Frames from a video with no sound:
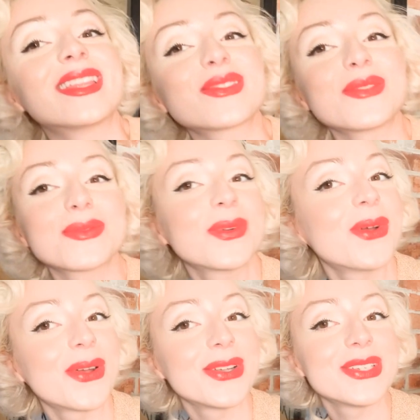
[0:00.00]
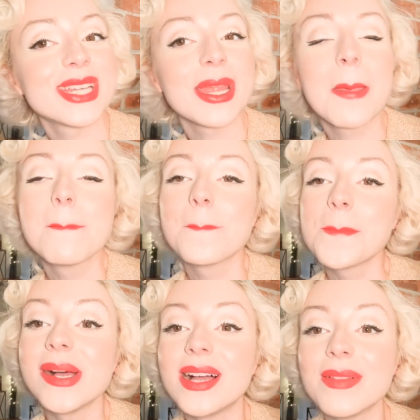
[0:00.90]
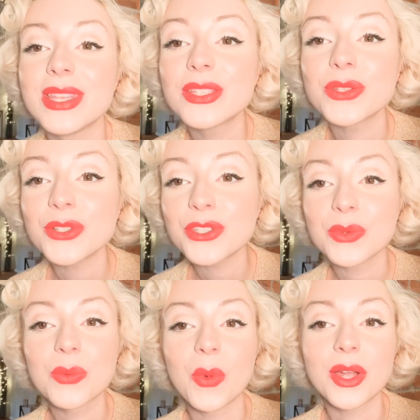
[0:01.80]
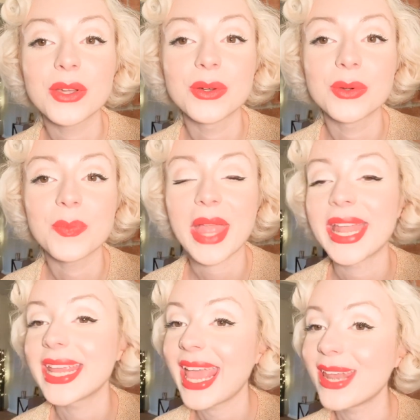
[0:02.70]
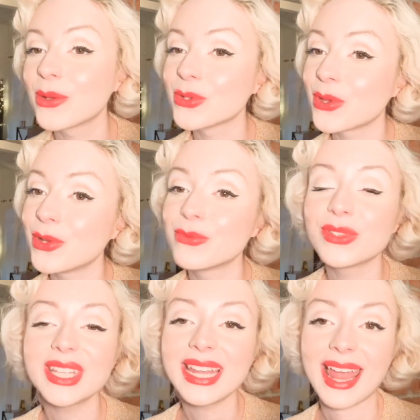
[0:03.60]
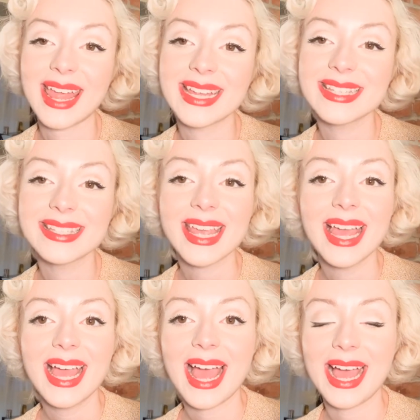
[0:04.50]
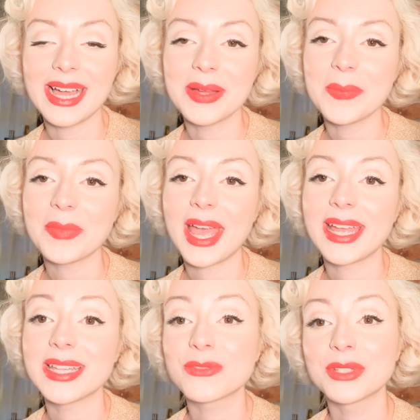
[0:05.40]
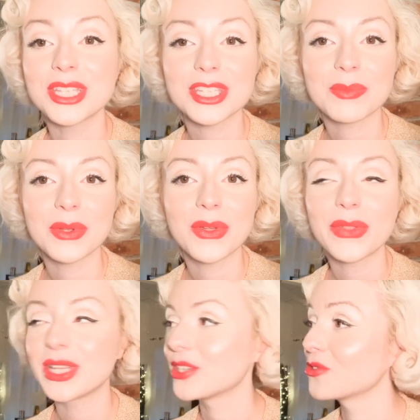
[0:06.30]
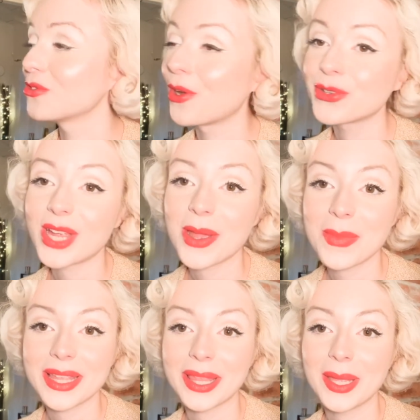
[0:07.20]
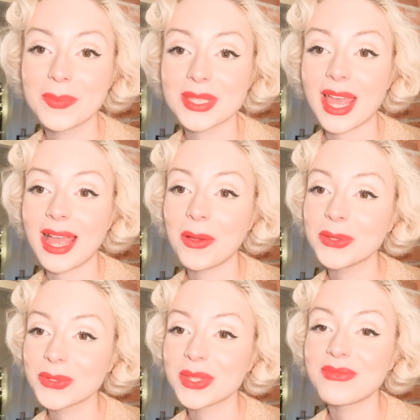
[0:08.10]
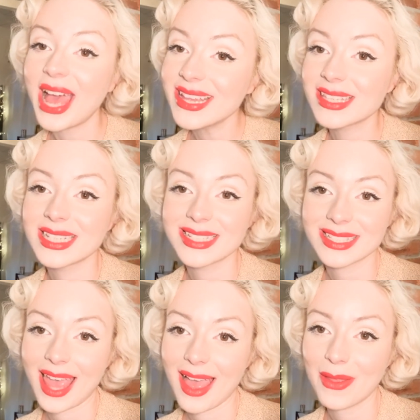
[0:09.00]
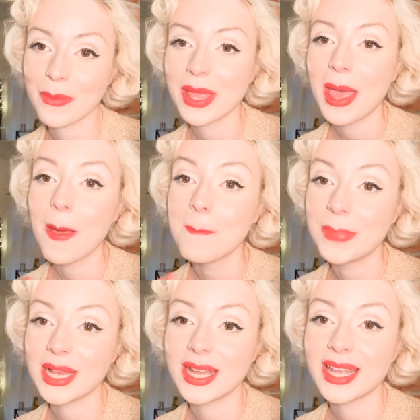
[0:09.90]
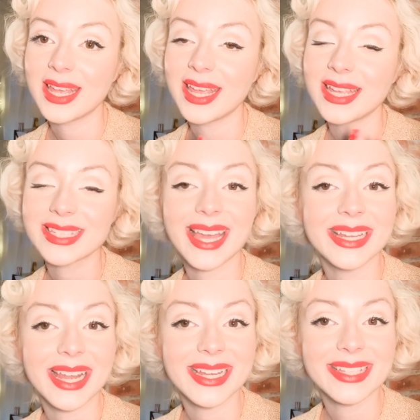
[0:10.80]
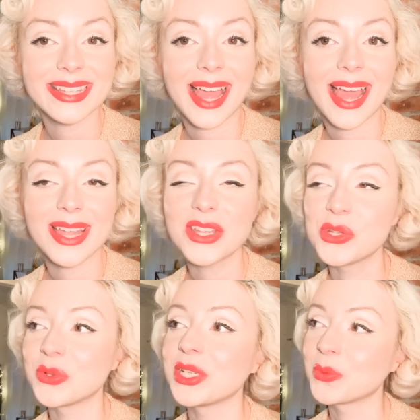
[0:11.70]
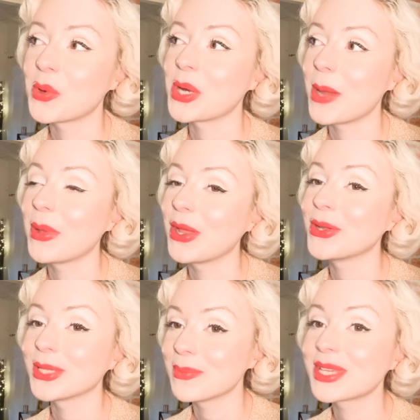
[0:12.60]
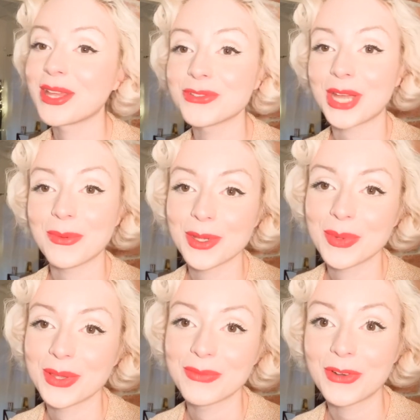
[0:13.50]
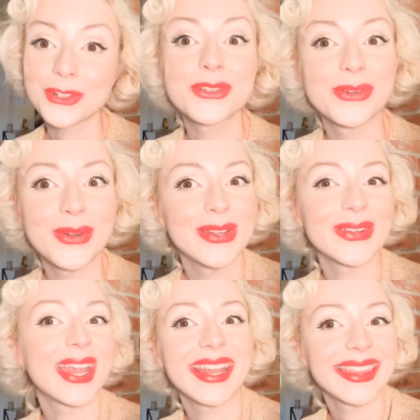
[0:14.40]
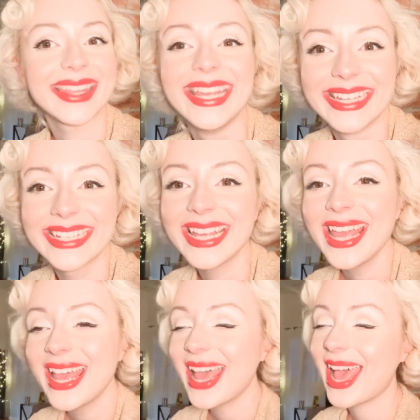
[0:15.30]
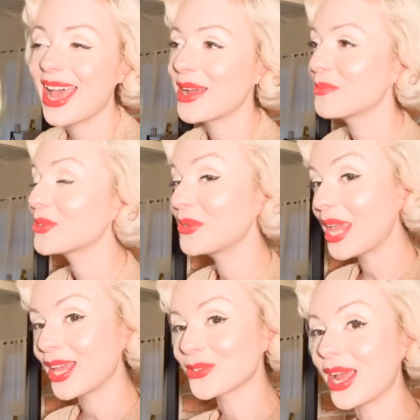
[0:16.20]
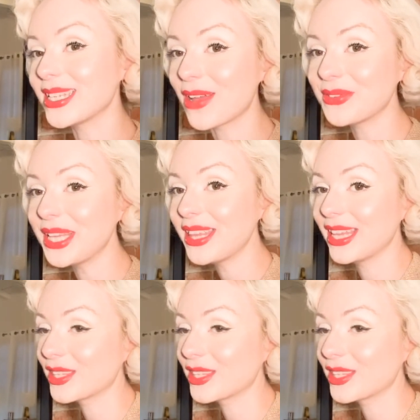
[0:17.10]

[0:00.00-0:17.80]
This one's more orangey, but this is just with one coat, and again, it goes on really nice, and it's really smooth. It does not dry out my lips. Also, the Vaseline does help, but it's kind of nice that you don't need to worry about your lips getting dry when you put the first coat on or anything. So I definitely